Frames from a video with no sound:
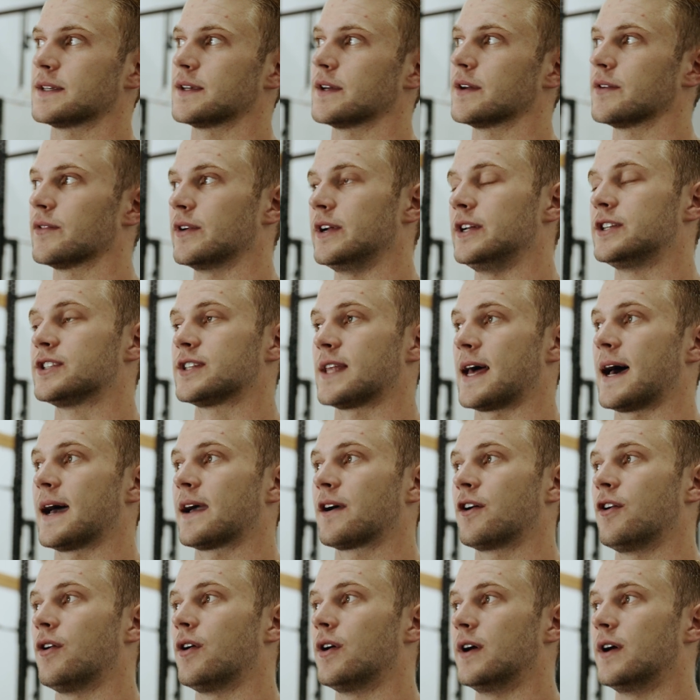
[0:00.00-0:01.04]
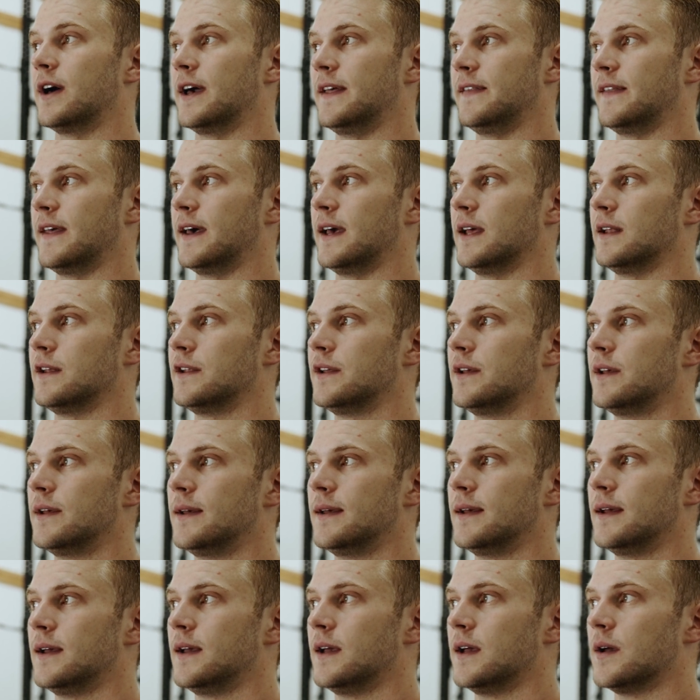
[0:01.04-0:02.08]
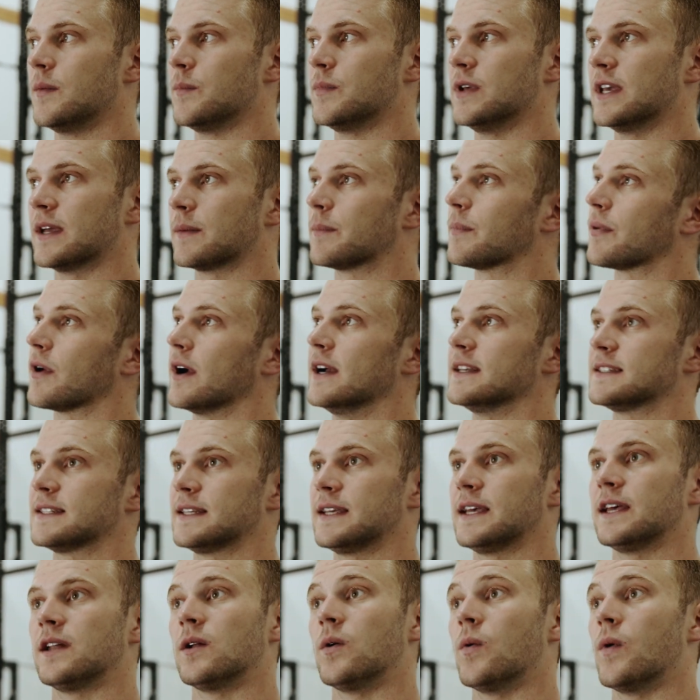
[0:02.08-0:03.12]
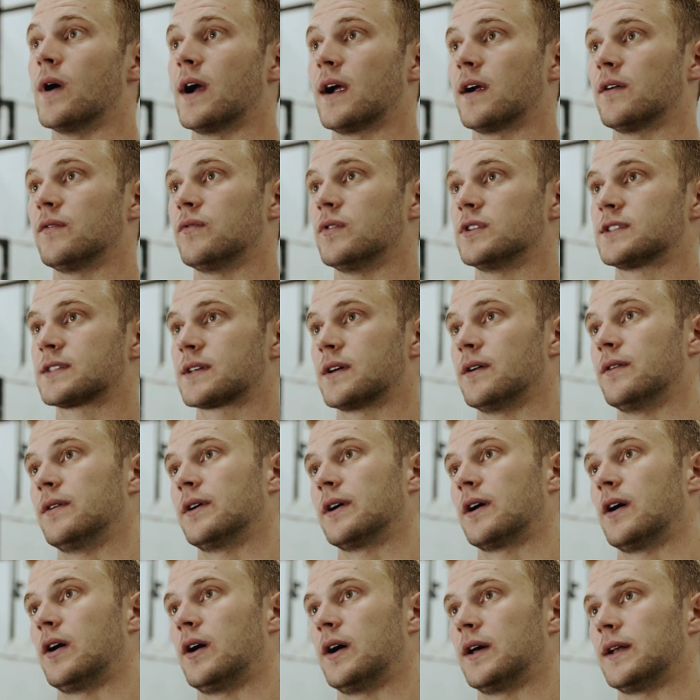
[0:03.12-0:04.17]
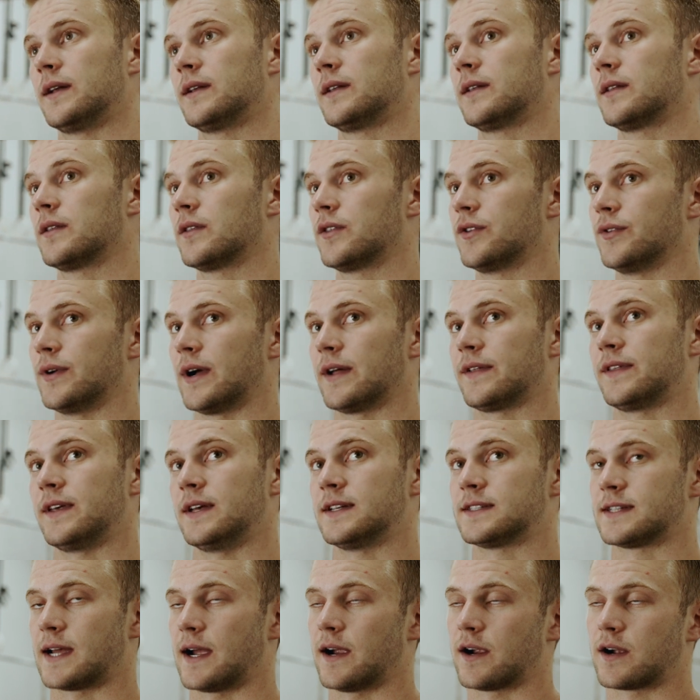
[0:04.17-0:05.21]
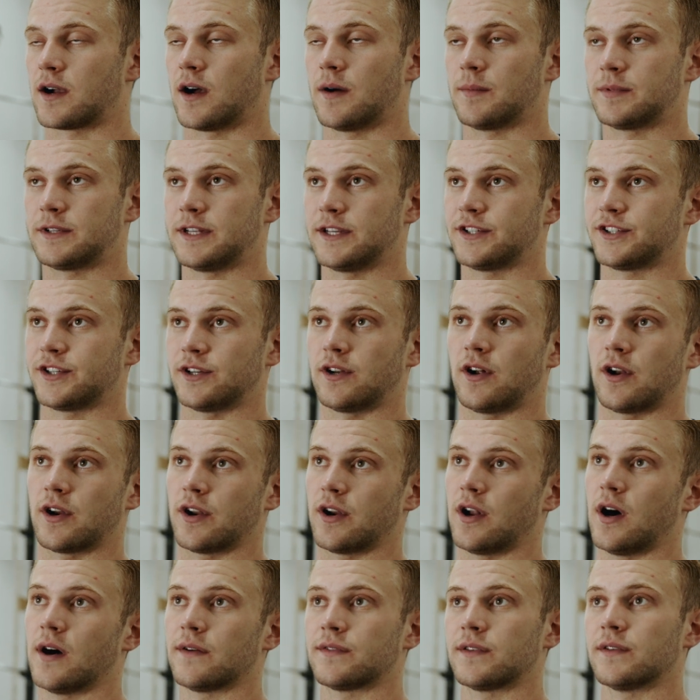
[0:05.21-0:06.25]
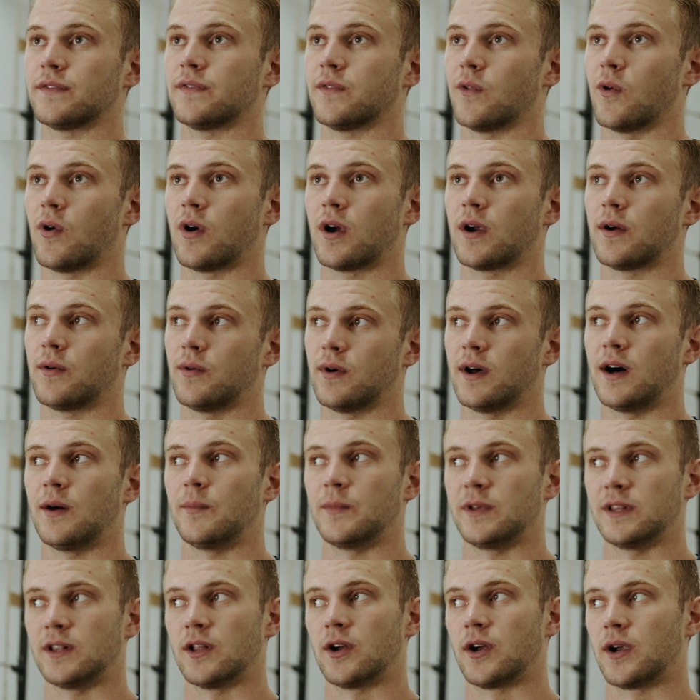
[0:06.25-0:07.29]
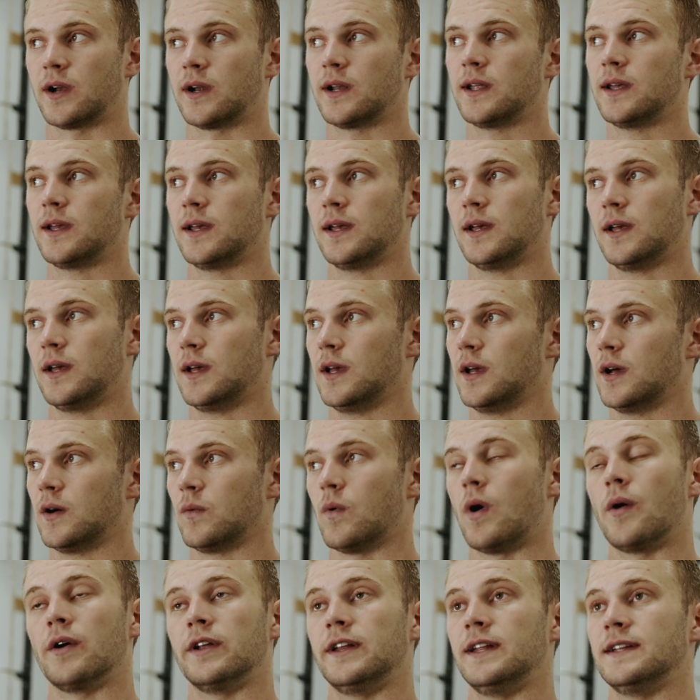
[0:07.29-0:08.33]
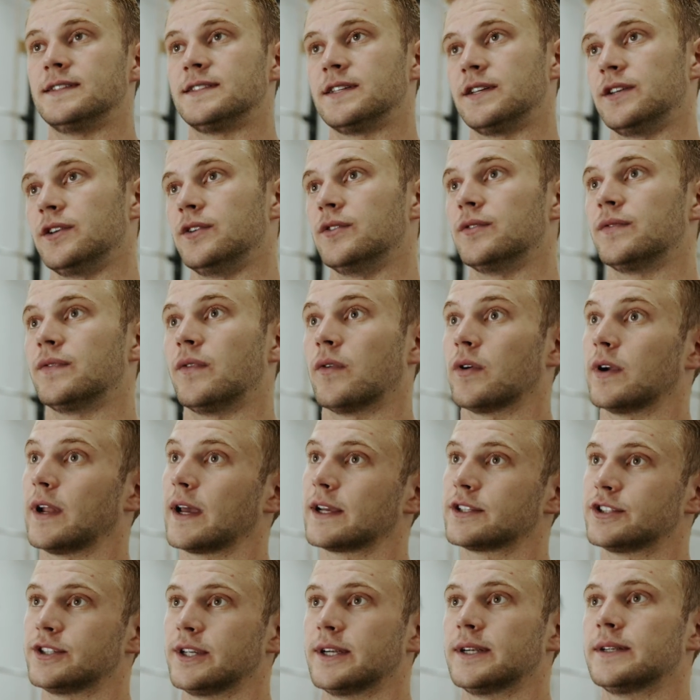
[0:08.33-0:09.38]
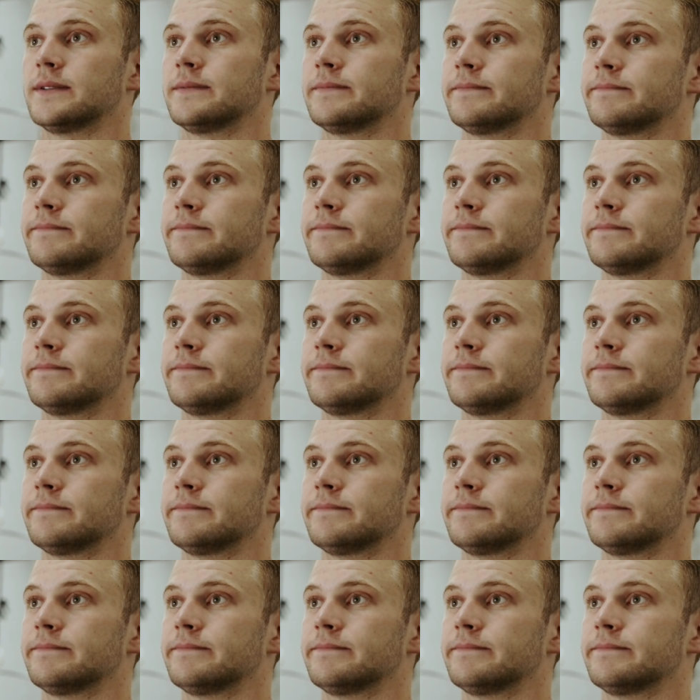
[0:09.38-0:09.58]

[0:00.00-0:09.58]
to reach that goal, and then being present and aware of what's going on throughout the entire competition on and off the floor will help me learn what we need to do for next year.